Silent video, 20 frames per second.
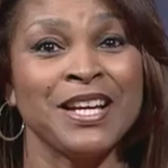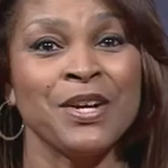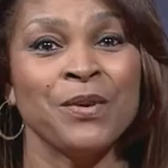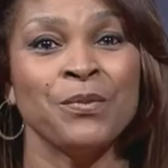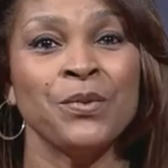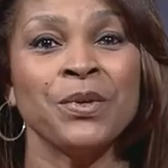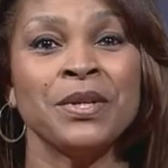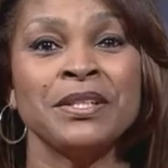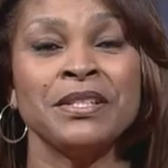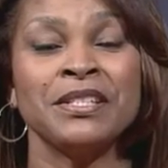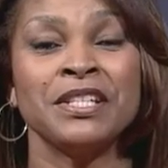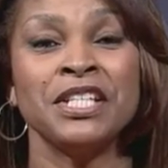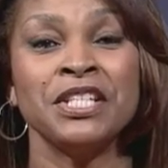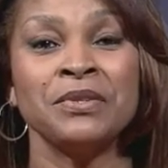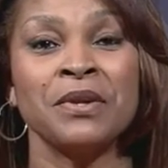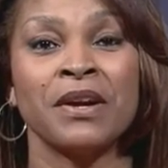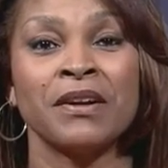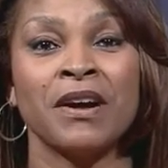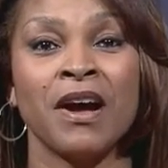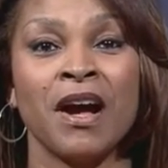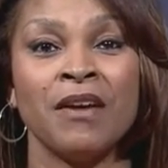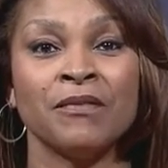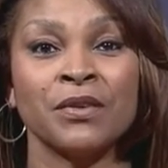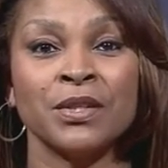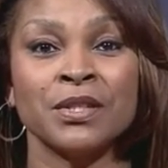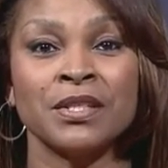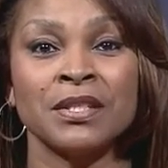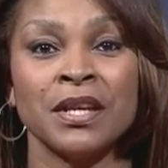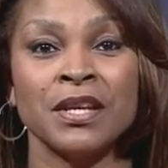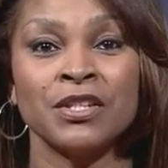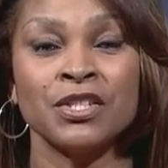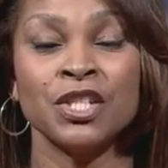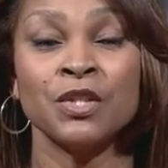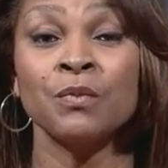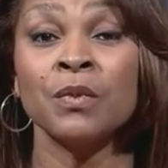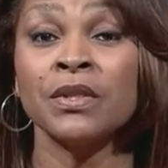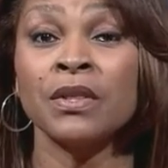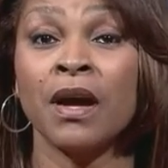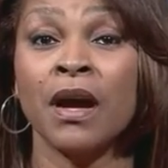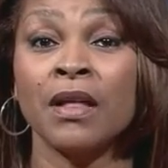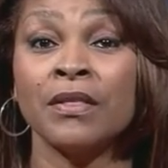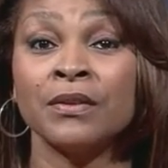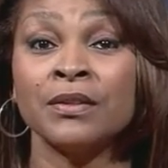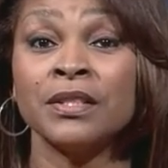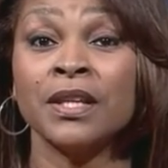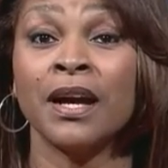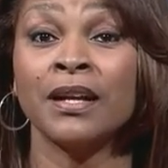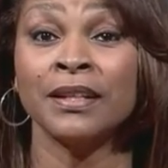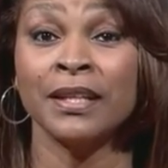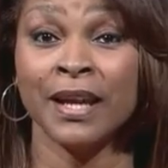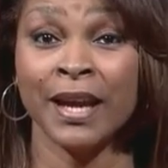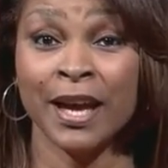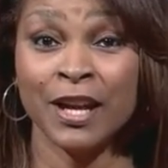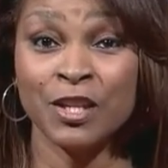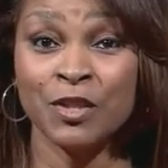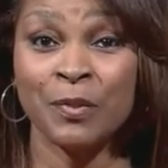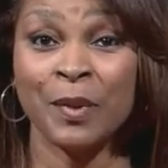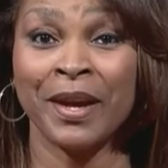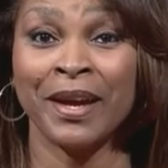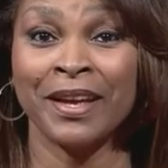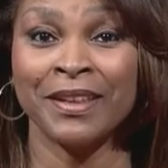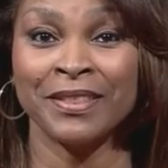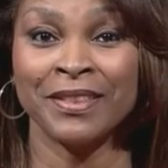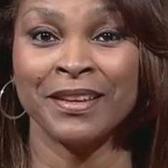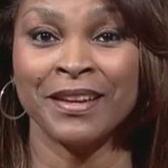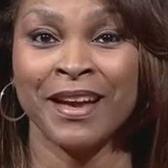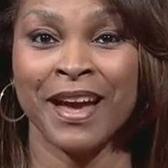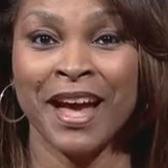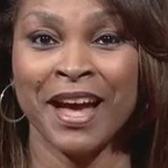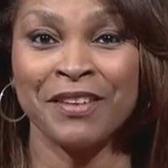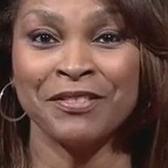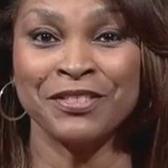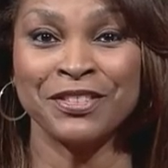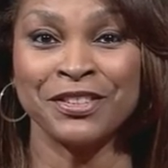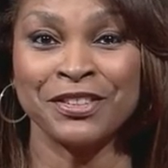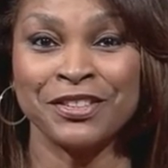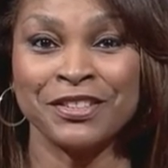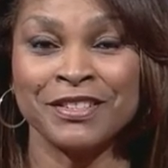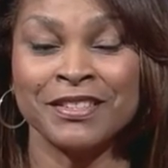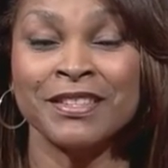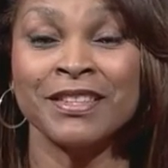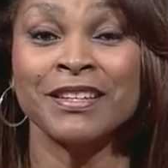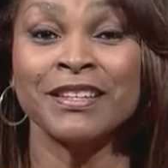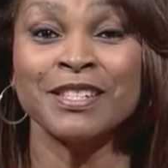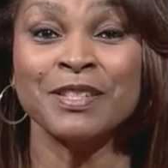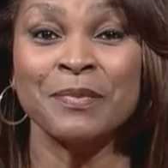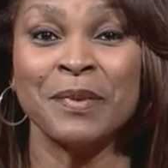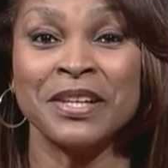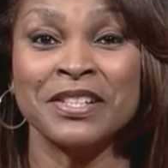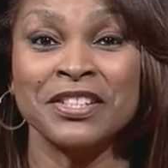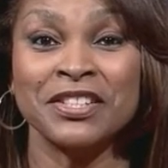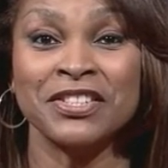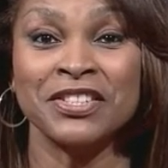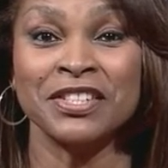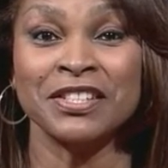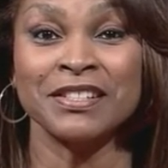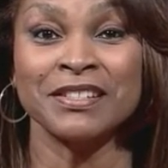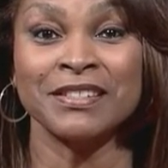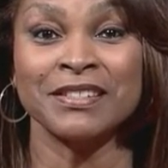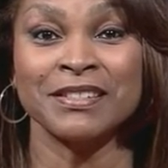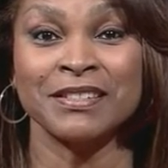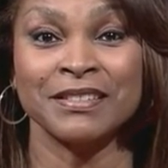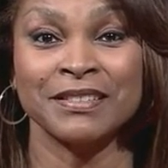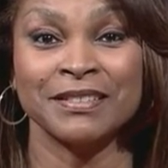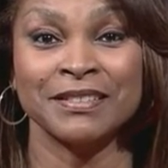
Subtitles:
We'll continue our conversation with author Donnie Hedgepeth after these messages.